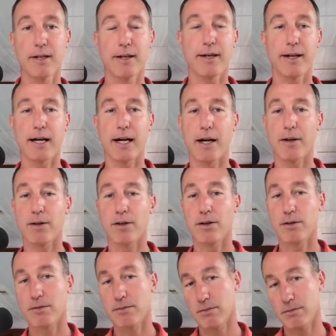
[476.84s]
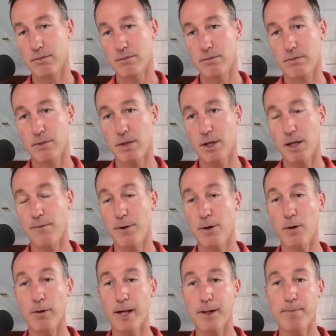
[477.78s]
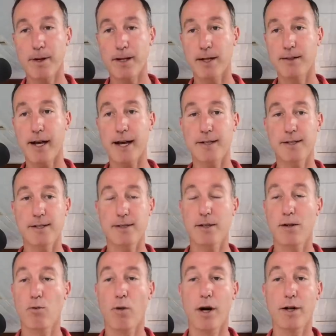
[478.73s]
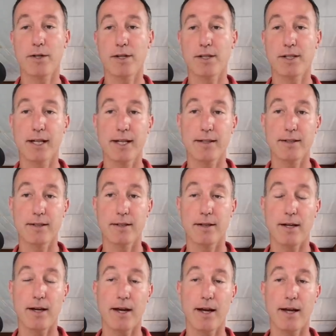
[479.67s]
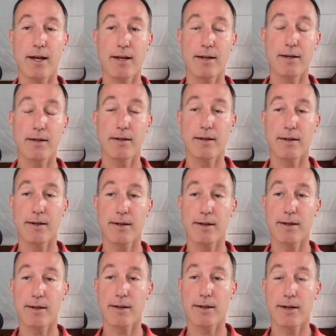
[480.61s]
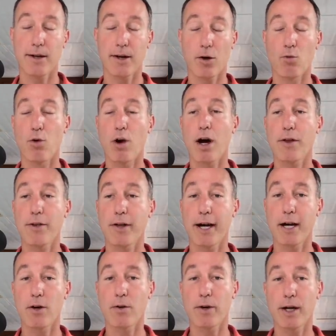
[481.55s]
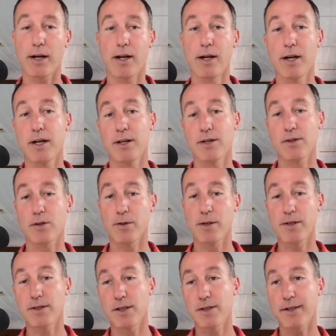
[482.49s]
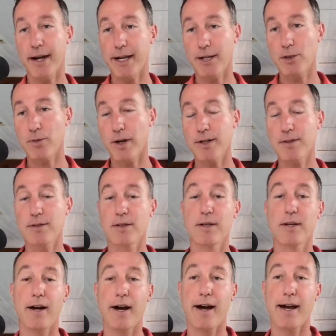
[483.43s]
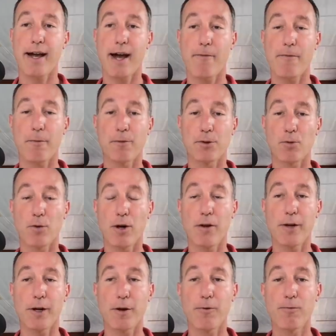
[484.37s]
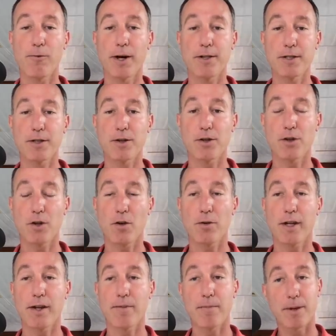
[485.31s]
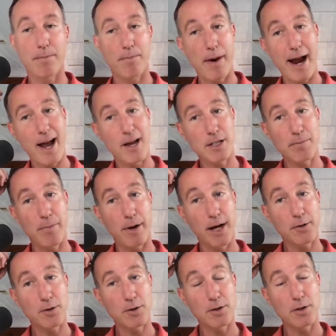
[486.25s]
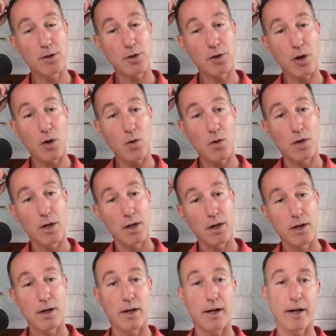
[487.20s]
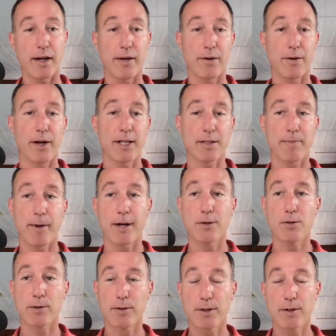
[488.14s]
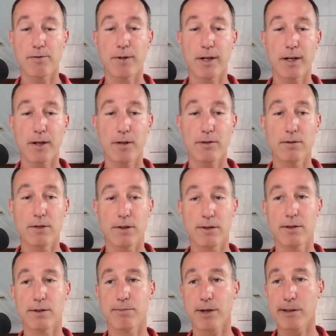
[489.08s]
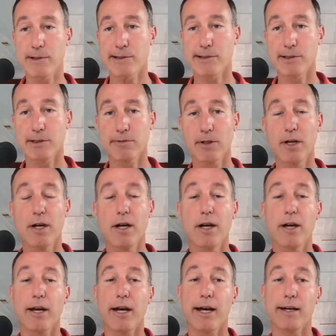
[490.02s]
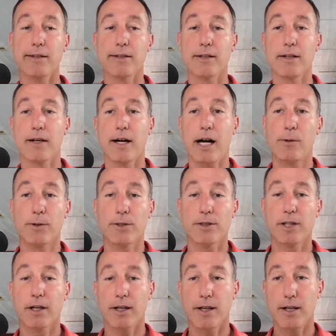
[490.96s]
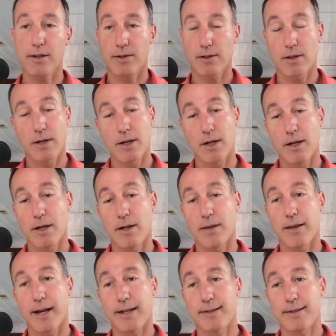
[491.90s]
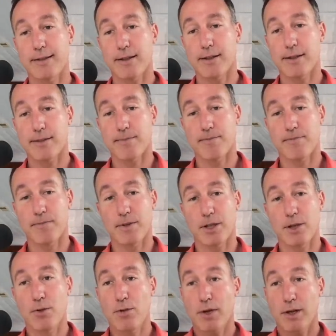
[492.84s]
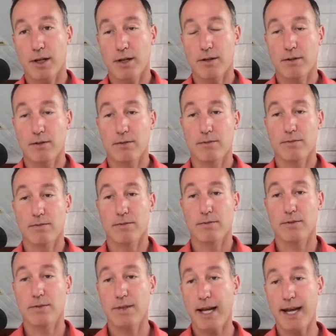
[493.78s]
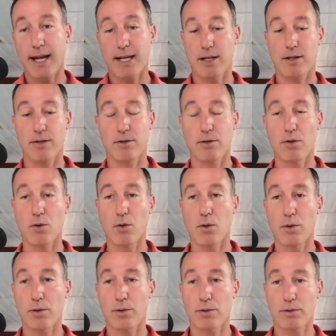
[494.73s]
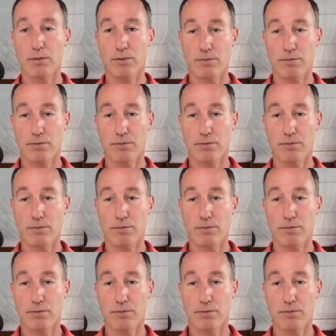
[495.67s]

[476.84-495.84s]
uh, if you don't like paying taxes, why don't you just get a, uh, a Roth I R A. So this is iTrust. I have them as well. They are friends of the show. They have been past sponsors of the show. Uh, they're not sponsoring this video, although they probably should have. And uh, I will just tell you this, that um, you can take your,